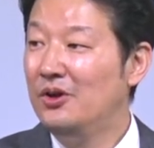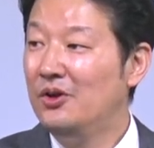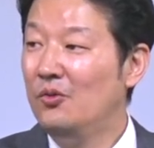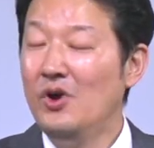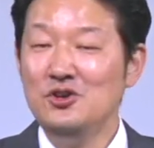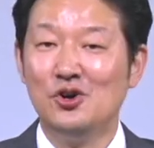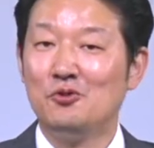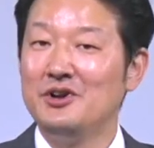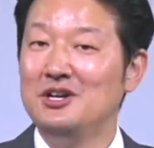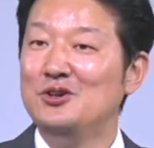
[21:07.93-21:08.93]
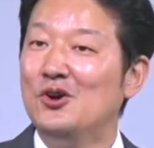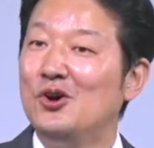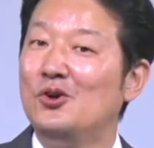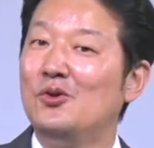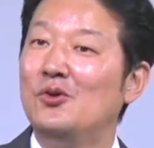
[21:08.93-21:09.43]
When you already
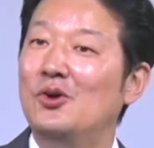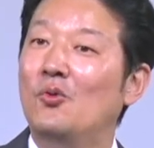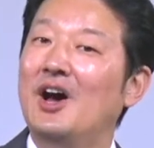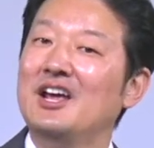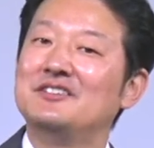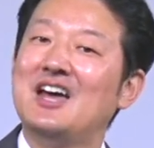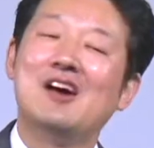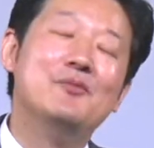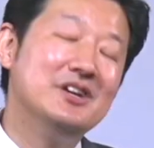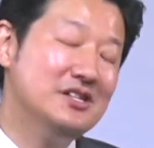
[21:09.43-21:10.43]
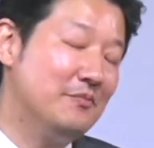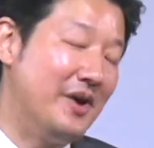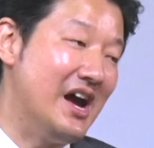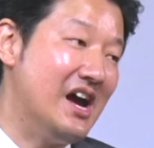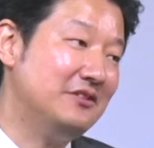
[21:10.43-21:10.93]
know what has happened in the
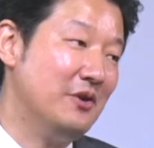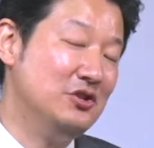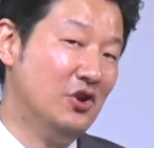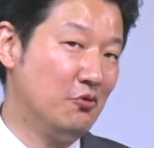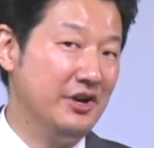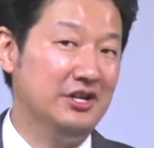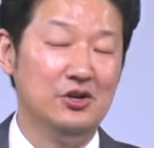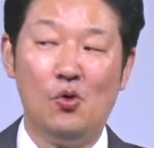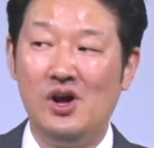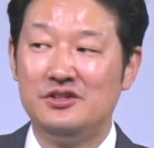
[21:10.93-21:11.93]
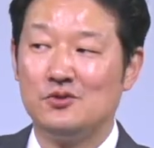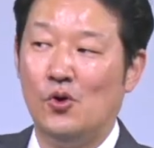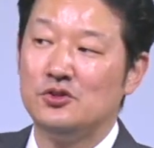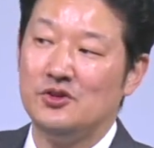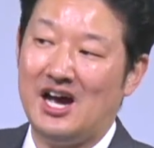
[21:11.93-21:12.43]
past, when you already know what's
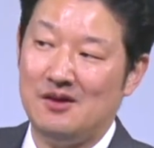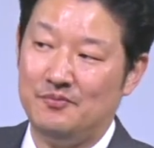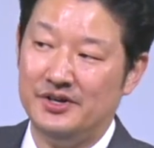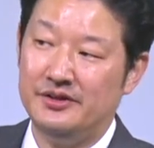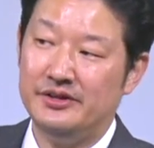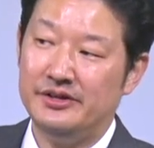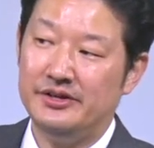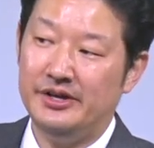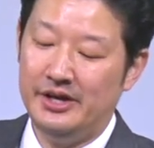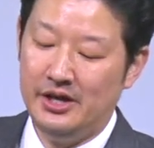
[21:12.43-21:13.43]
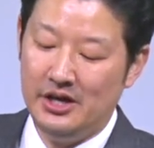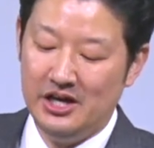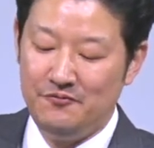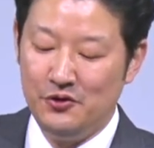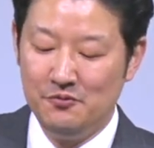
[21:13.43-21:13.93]
going to happen,
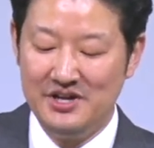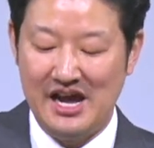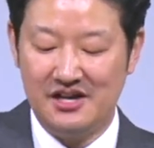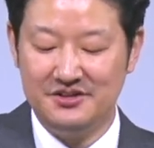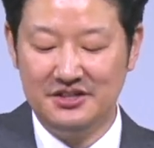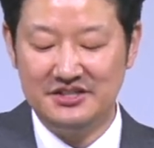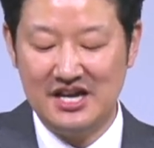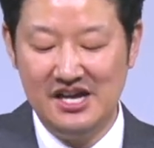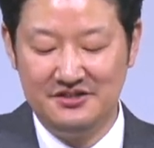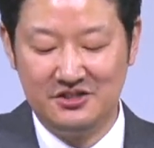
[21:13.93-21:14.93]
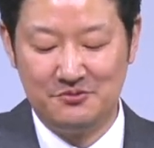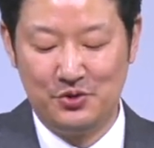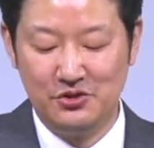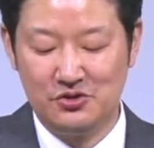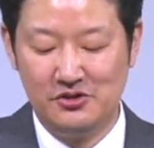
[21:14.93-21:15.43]
if you've been exercising
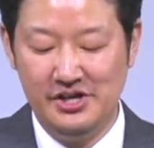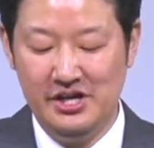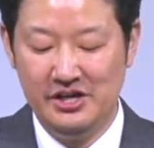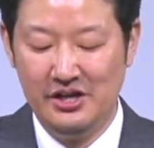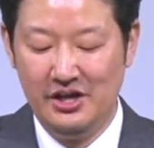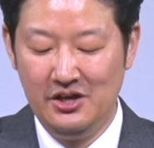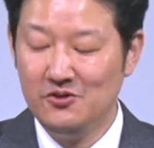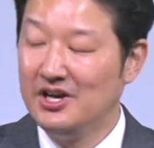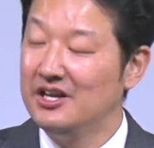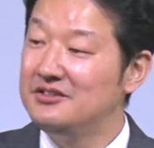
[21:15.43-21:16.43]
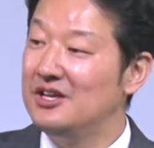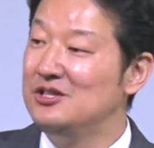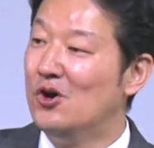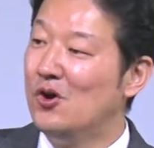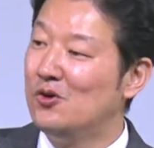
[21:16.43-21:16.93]
spiritually, you're going to say
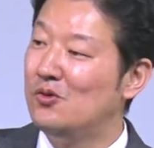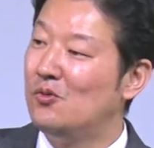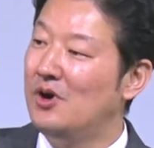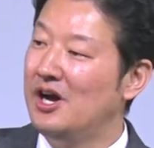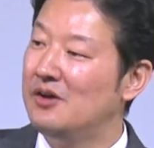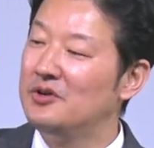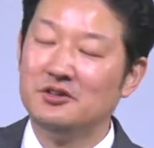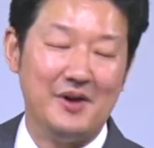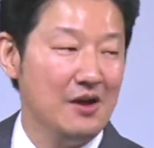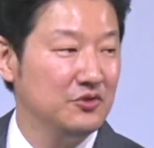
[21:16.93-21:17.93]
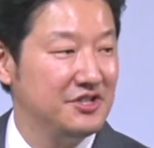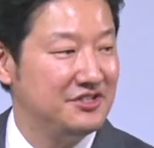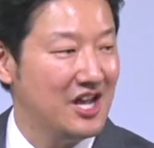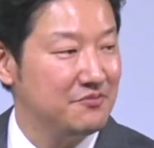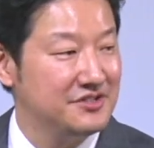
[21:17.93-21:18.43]
no. Why? Because the Bible says
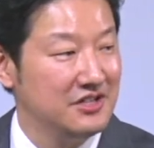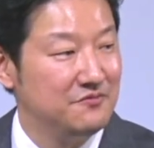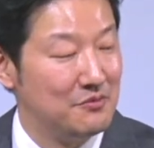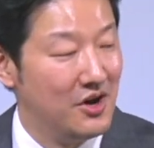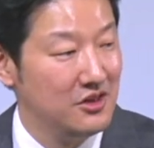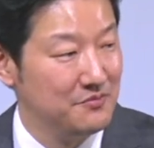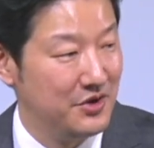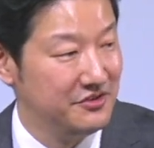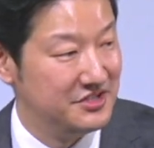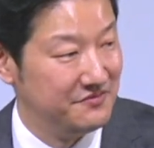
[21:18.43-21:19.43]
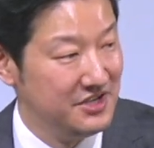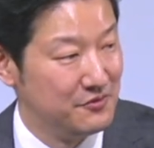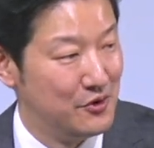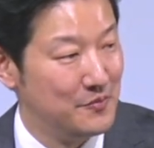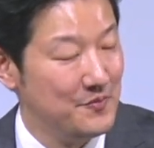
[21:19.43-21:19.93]
abstain from all appearance of
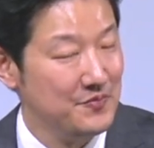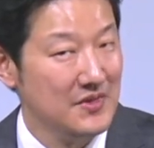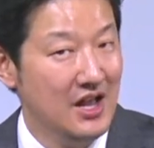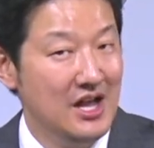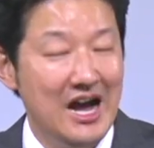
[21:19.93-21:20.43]
evil. Yes.